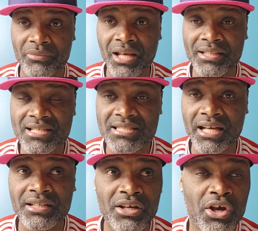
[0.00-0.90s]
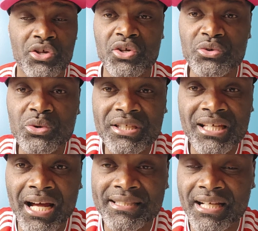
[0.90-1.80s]
You understand? So you
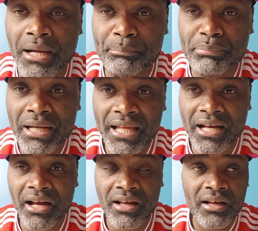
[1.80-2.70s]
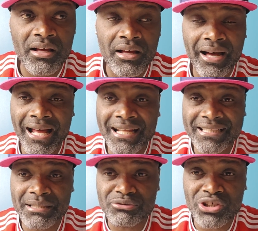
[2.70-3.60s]
can't take a player and
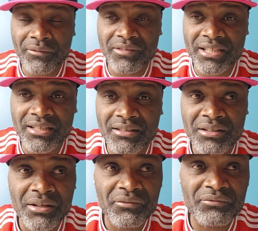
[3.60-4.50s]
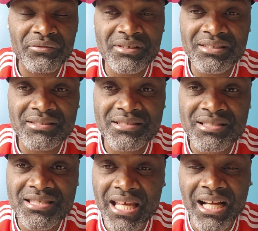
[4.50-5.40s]
let him travel in
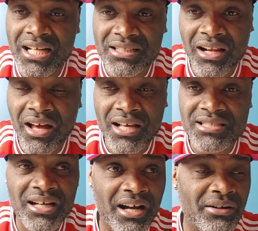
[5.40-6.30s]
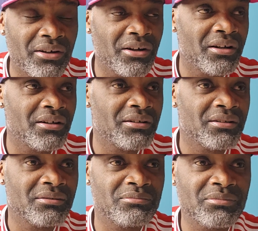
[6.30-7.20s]
second class or
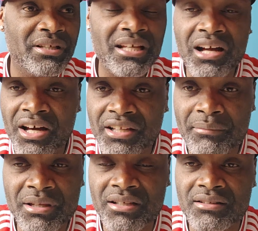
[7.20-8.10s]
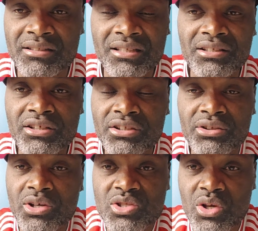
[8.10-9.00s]
economic.
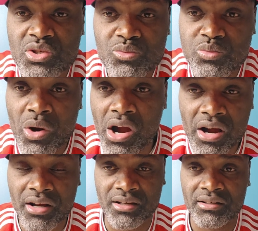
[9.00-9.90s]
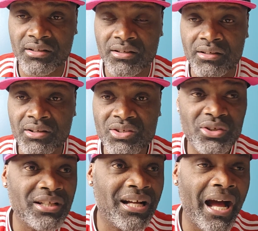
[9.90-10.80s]
It just doesn't work.
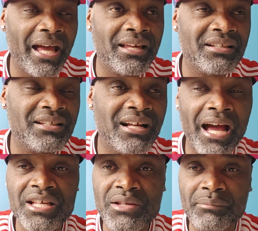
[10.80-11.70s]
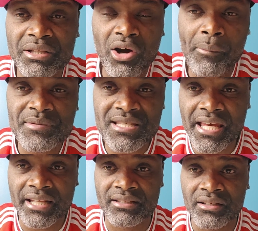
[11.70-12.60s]
So the guy is a bit
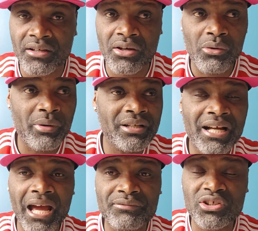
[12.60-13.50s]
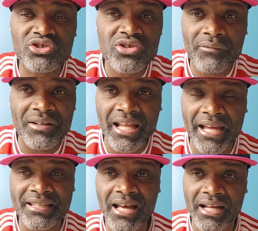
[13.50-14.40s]
upset when the guy has to travel
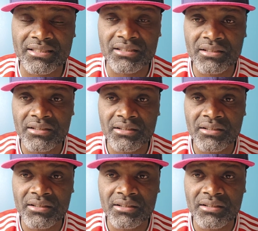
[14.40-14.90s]
like that.